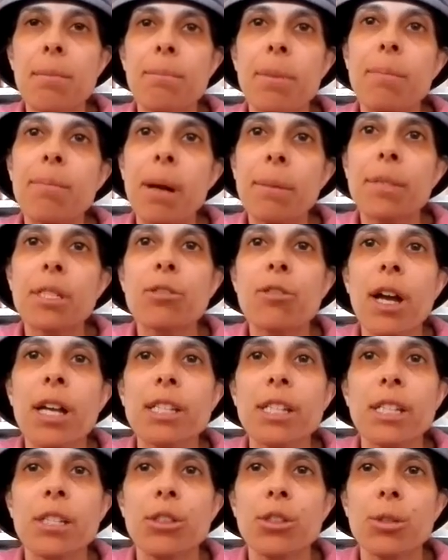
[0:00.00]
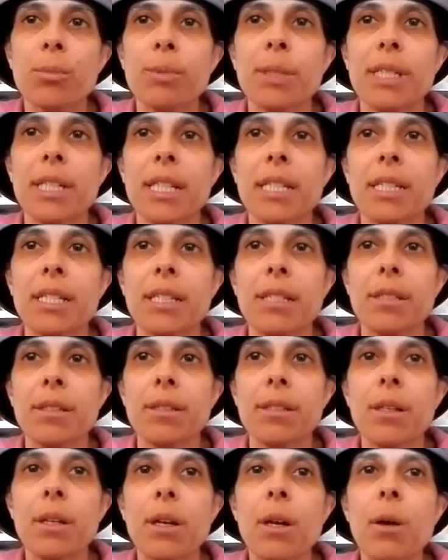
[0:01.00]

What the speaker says: but by midrashic interpretations,